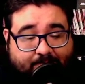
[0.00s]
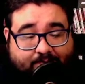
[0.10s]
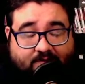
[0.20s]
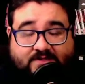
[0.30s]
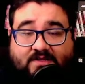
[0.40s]

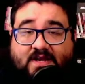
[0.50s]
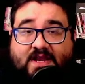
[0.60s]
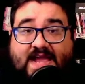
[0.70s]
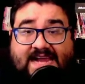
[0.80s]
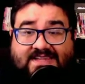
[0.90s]

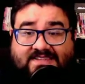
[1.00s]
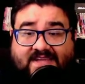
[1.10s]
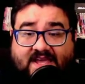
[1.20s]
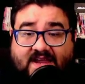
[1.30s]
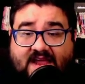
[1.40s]
personally, out of
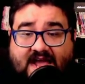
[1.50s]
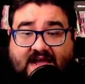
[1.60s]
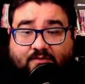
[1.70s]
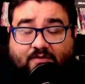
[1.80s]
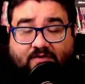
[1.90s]
10,
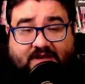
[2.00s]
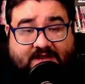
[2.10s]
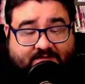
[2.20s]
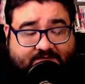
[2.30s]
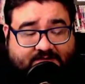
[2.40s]
I will
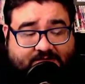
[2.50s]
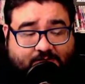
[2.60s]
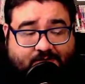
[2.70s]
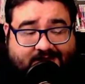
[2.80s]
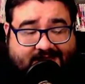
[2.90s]
give this
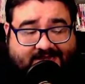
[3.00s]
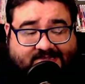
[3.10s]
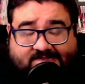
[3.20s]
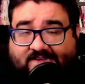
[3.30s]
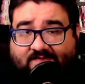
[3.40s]
one a
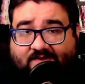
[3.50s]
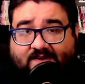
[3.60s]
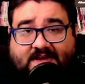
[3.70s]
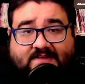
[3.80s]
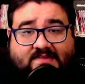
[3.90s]

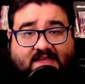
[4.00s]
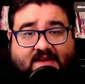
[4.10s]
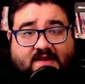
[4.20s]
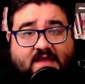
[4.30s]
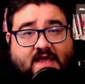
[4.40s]
7 out of
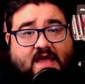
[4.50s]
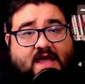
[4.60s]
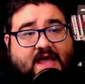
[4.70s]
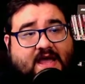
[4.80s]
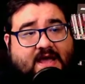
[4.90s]
10.
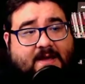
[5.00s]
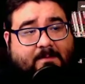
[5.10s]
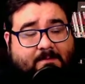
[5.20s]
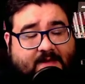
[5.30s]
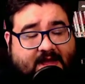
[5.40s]

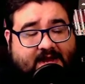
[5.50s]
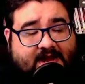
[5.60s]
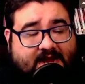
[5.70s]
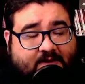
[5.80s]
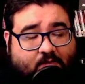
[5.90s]

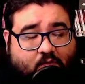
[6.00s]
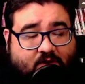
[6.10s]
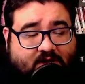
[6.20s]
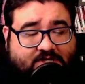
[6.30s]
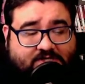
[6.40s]
I
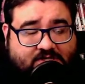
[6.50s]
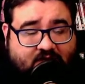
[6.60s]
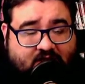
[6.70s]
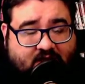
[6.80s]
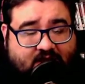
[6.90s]
wish
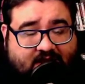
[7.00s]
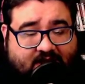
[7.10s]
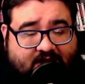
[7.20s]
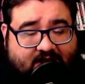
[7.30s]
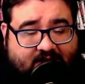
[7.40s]

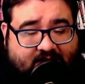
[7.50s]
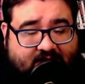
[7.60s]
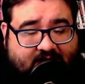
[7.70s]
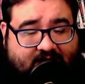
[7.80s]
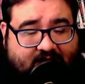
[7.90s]
it
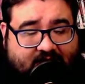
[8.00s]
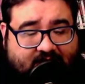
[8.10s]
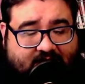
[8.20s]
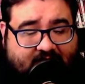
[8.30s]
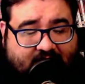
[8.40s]
did